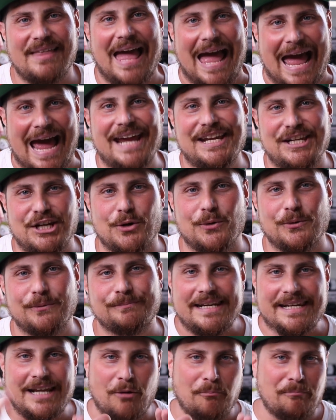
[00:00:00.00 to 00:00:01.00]
I know.
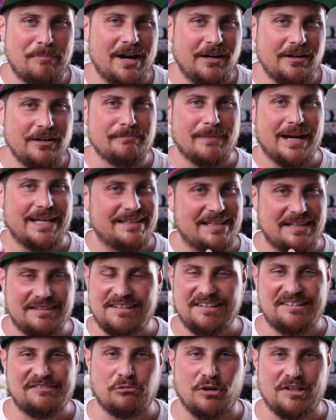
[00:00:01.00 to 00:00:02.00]
Now bear in mind that
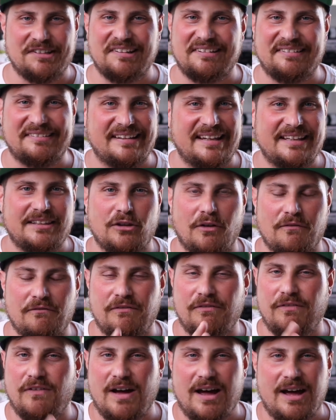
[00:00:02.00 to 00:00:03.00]
this was a set of
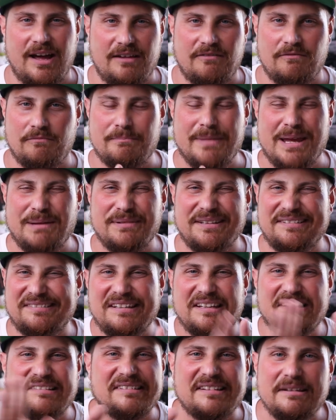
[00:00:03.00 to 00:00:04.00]
5, maybe
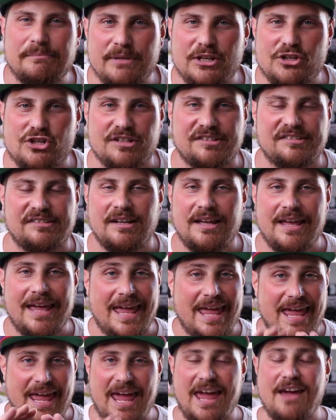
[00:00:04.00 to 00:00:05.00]
6 images.
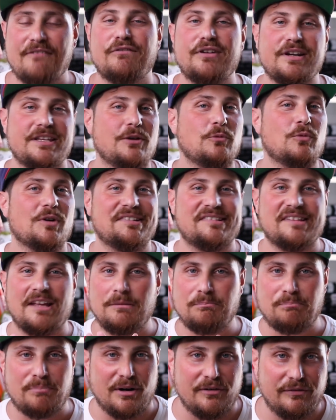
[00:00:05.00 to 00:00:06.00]
Everything was
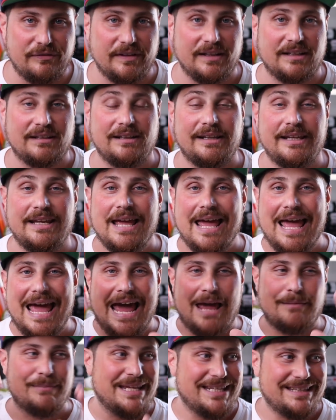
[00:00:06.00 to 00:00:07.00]
done perfectly.
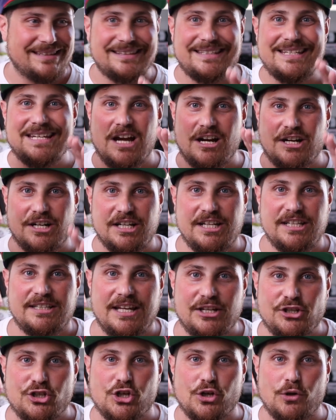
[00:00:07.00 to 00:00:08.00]
I mean, the
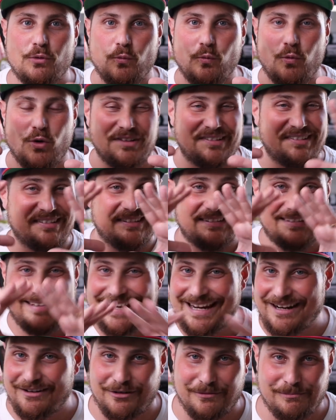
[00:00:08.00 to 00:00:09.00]
architecture was
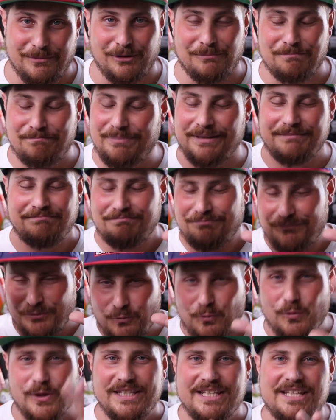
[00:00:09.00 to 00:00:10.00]
terrible, but
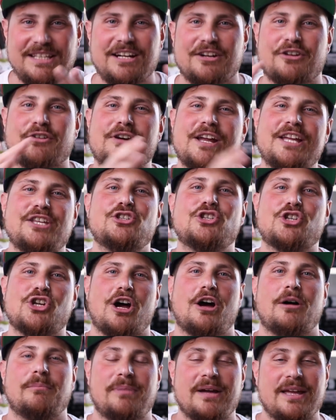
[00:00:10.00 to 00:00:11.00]
we did a great
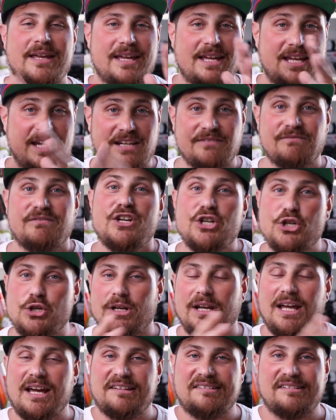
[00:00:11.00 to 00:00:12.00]
job in
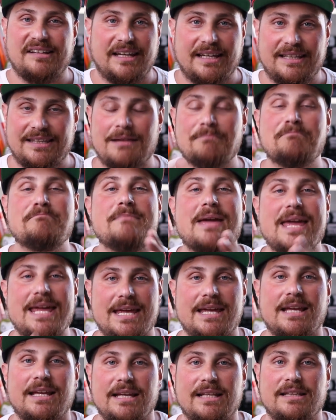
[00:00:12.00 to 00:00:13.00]
visualizing it and
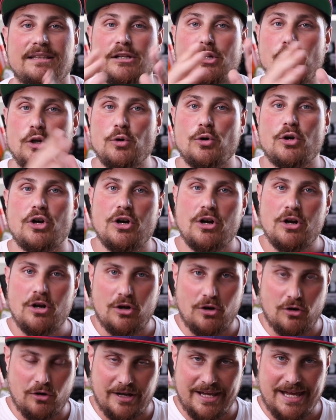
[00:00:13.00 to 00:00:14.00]
making it look
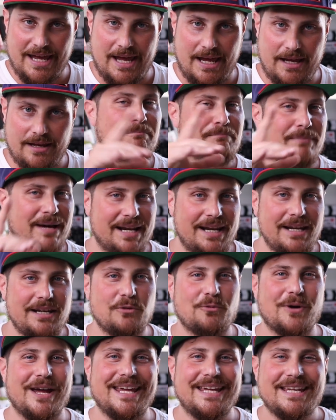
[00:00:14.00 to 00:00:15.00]
okay. But
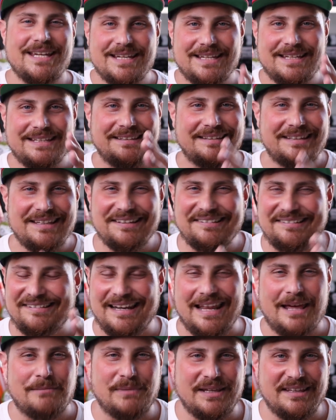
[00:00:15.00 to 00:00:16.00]
anyway, these
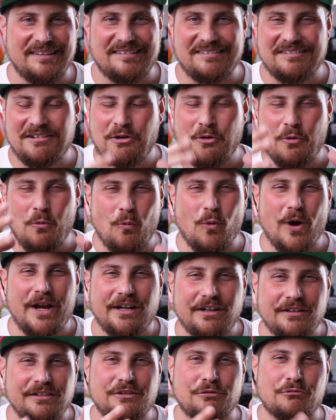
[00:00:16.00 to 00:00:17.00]
lemons
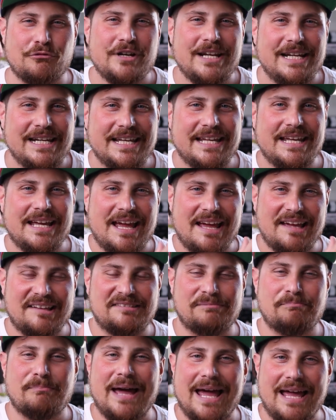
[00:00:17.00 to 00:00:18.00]
weren't really
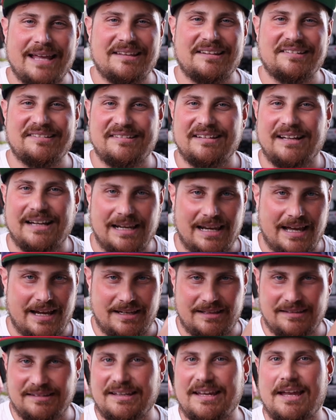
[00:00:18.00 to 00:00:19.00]
as bad as the
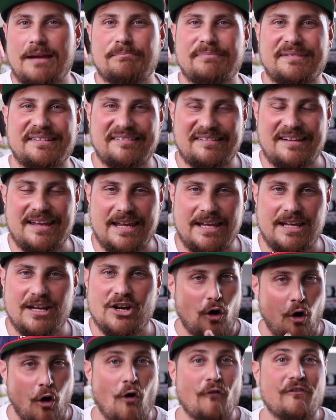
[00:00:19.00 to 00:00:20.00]
client kept saying.
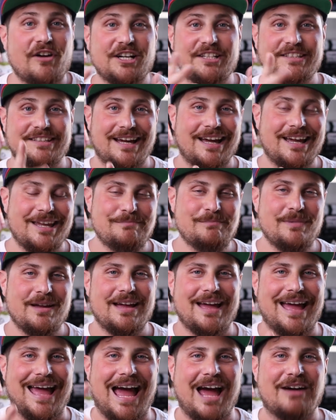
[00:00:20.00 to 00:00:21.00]
Over time,
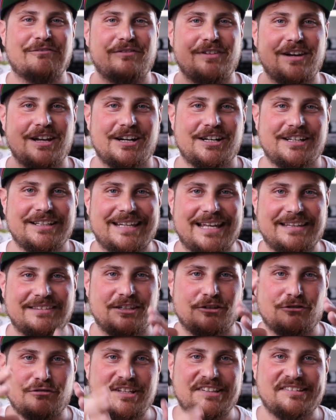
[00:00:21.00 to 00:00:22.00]
I've learned that
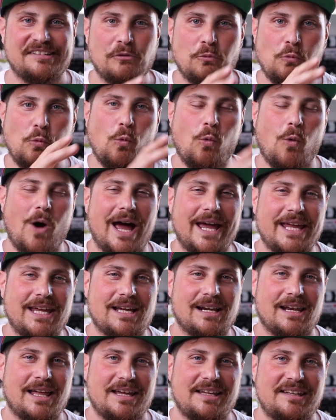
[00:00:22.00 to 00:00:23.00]
the reason why
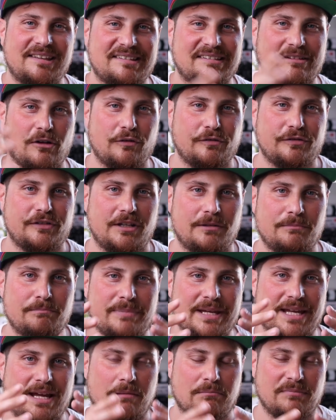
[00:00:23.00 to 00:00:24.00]
clients often
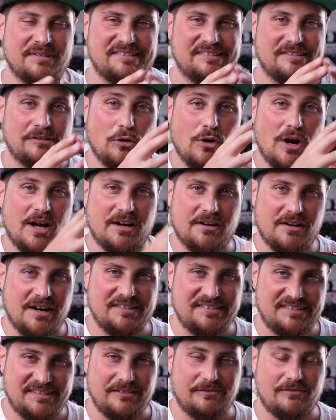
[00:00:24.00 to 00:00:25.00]
become so
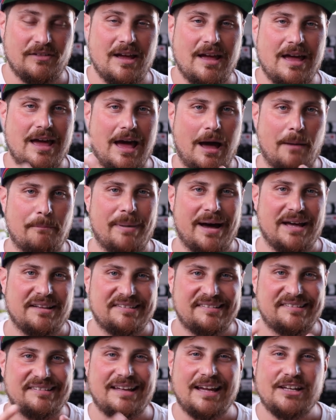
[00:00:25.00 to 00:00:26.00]
aggressive about
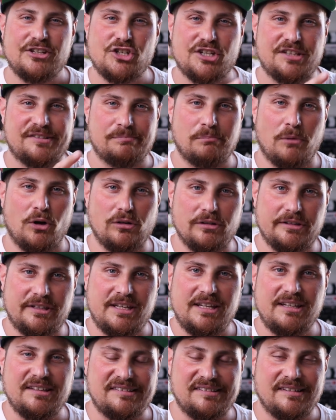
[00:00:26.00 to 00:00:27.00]
such small
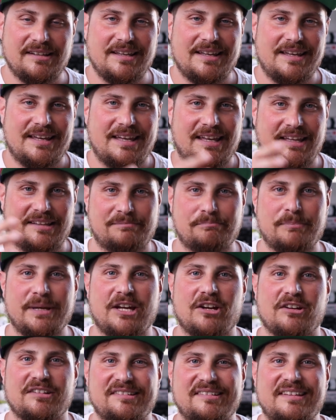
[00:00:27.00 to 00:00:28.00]
things is
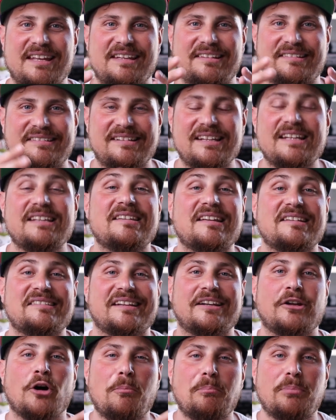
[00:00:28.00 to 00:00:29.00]
because they see it as
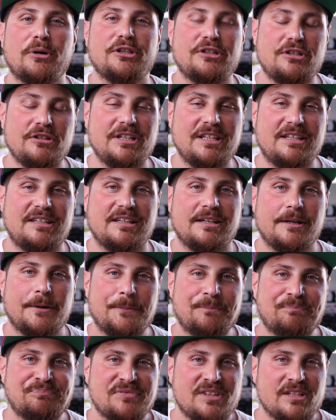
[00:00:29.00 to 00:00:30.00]
an opportunity
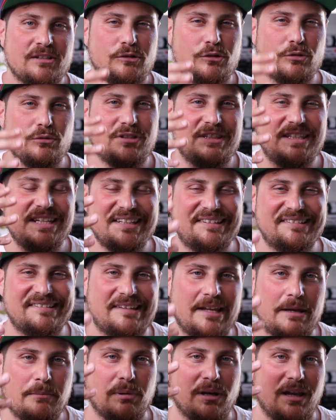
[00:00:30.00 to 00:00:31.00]
to
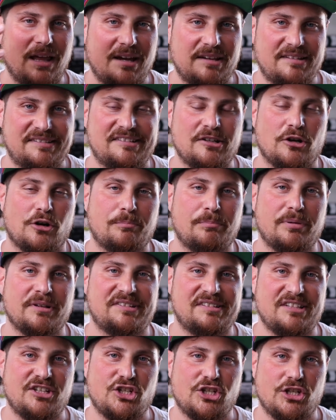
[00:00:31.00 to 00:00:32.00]
destabilize your
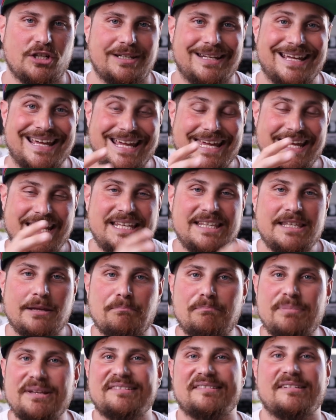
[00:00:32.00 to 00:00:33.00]
position in the
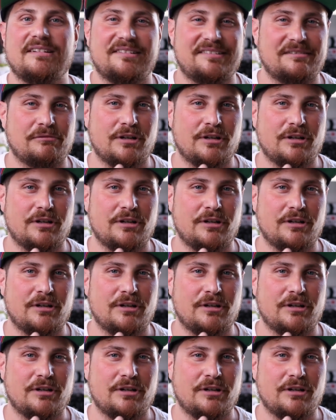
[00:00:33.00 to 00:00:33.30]
business